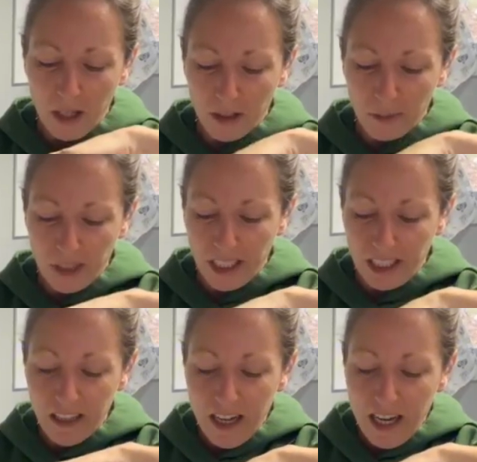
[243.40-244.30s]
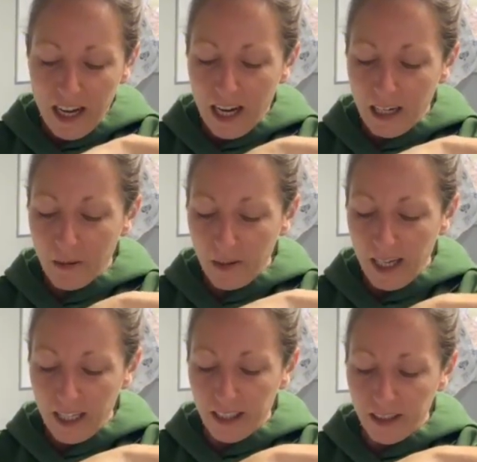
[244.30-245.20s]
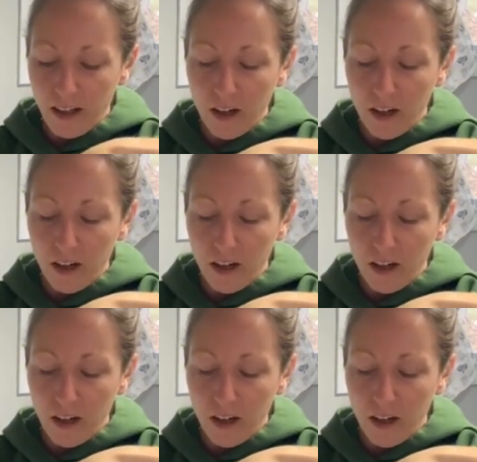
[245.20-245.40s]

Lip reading: to bother me, and